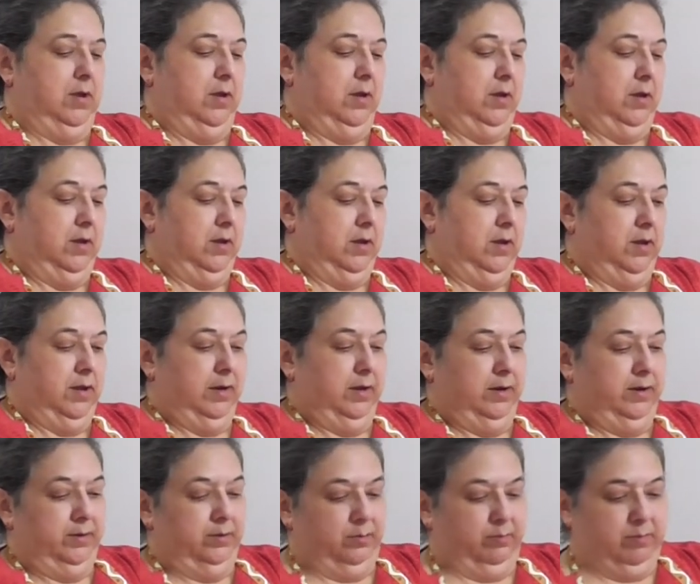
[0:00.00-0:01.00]
A
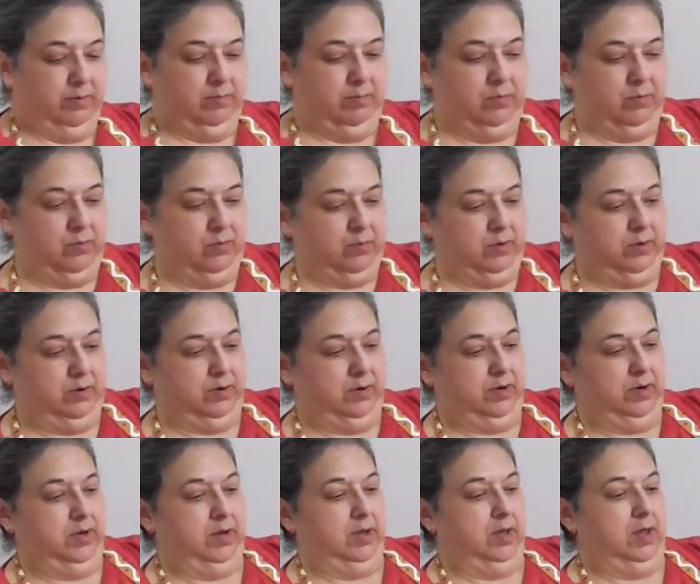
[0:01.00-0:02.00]
little bit more.
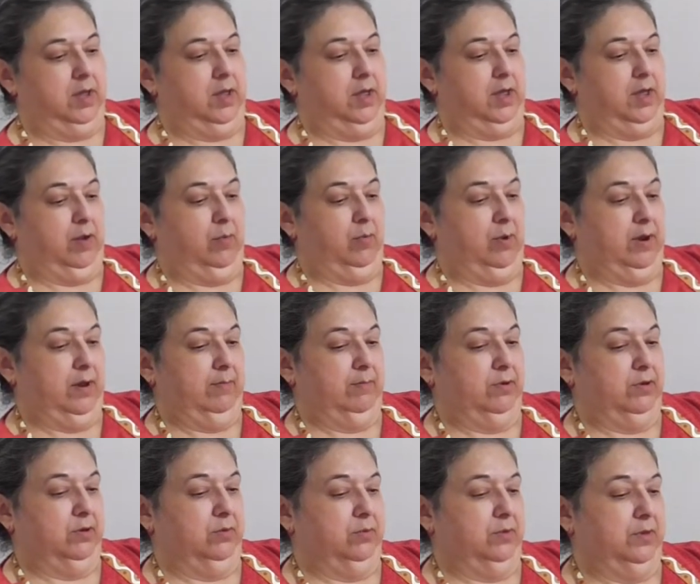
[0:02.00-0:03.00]
And while I'm
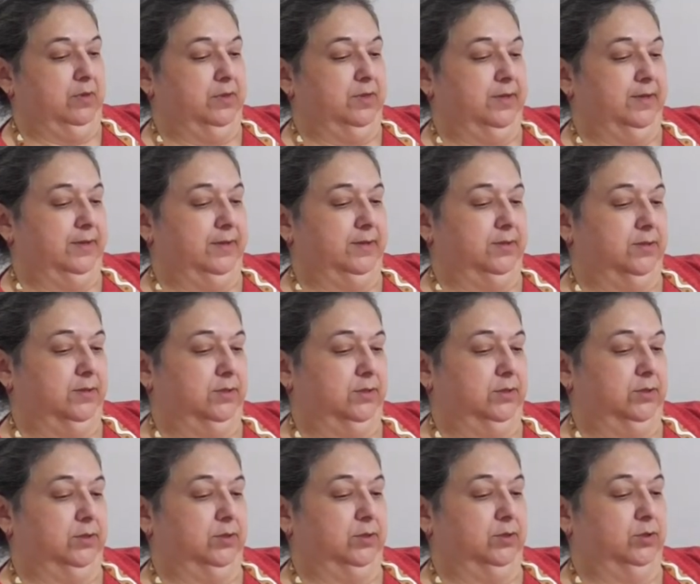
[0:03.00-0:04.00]
doing
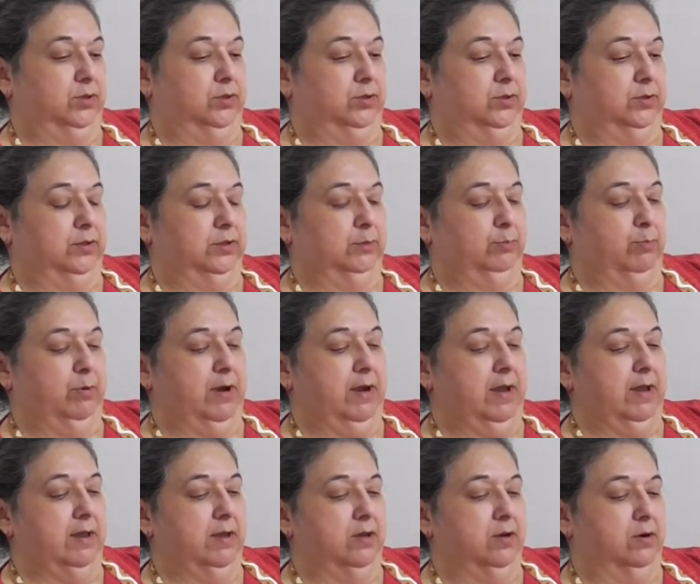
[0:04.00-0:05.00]
this, spray
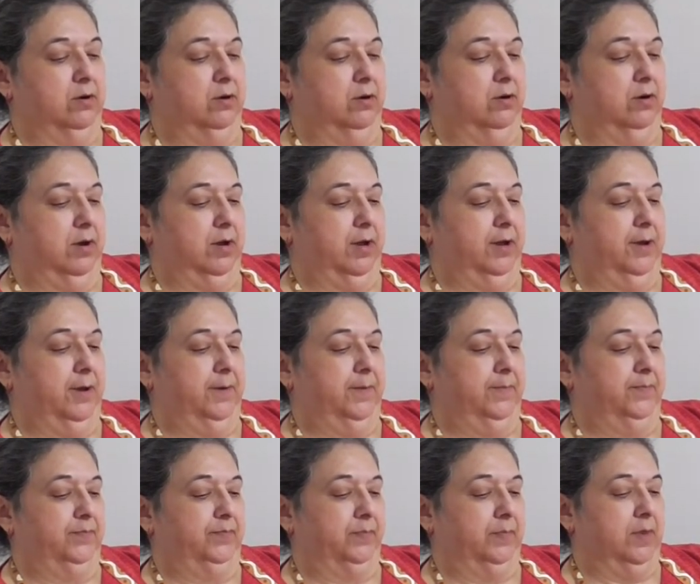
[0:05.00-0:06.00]
your
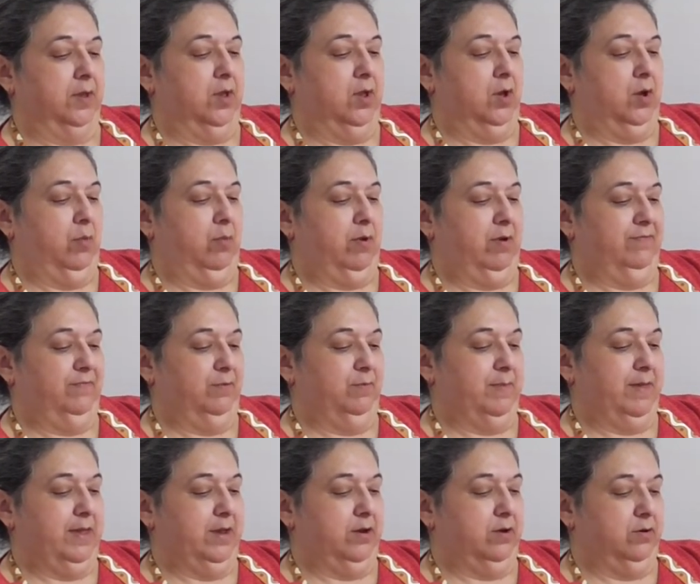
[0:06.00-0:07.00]
waffle
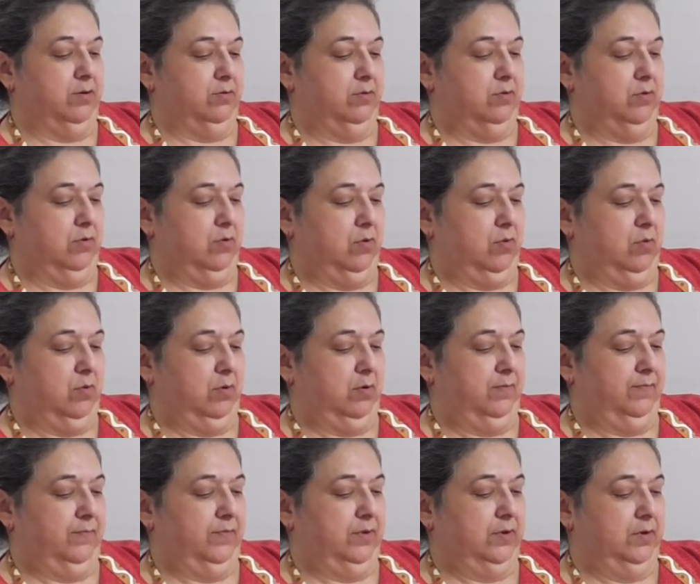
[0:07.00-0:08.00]
maker, or
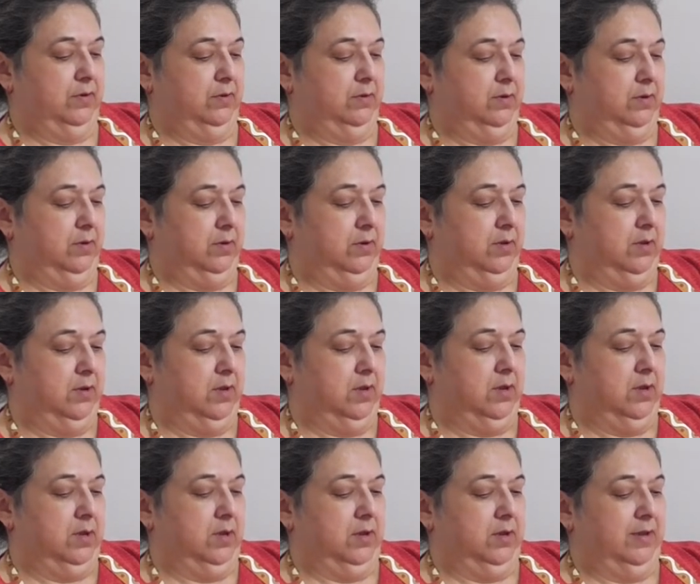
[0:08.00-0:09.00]
if you,
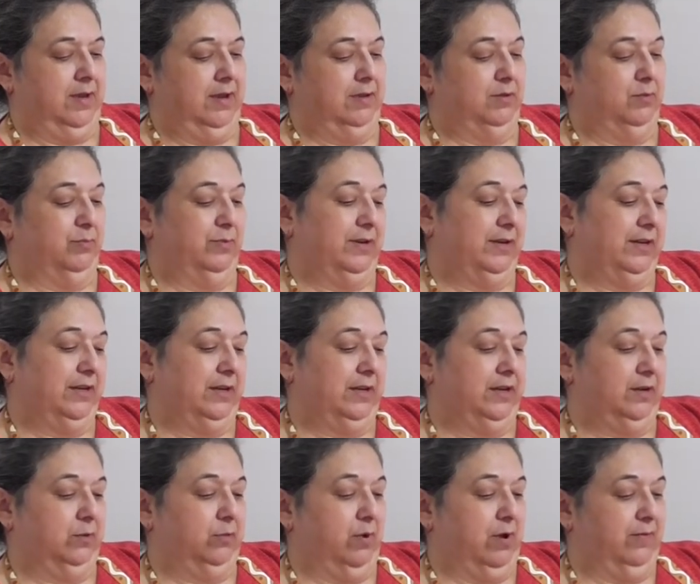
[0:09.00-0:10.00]
you really
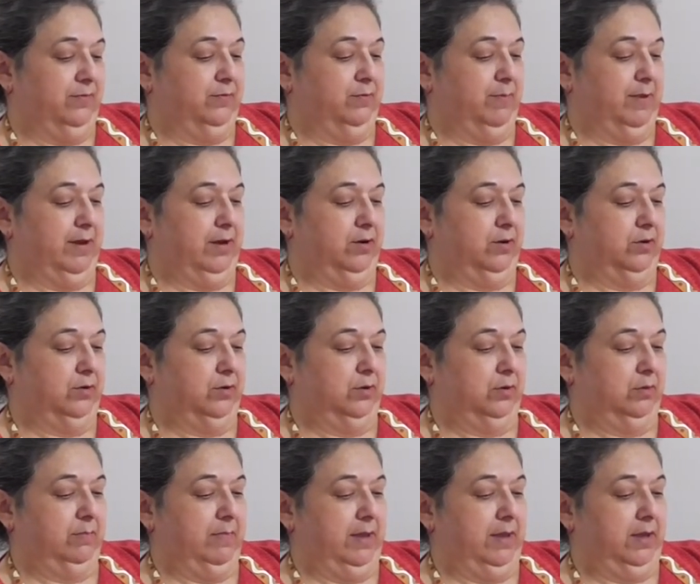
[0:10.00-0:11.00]
need a waffle maker
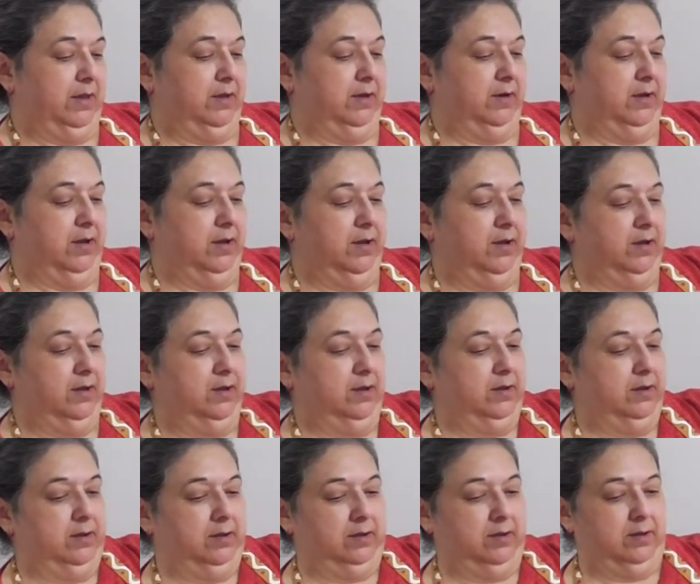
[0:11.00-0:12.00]
to make it.
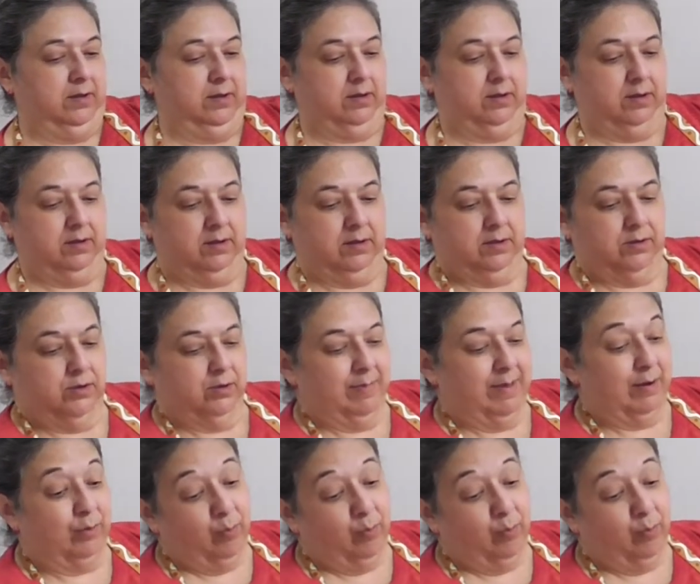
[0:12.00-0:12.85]
To make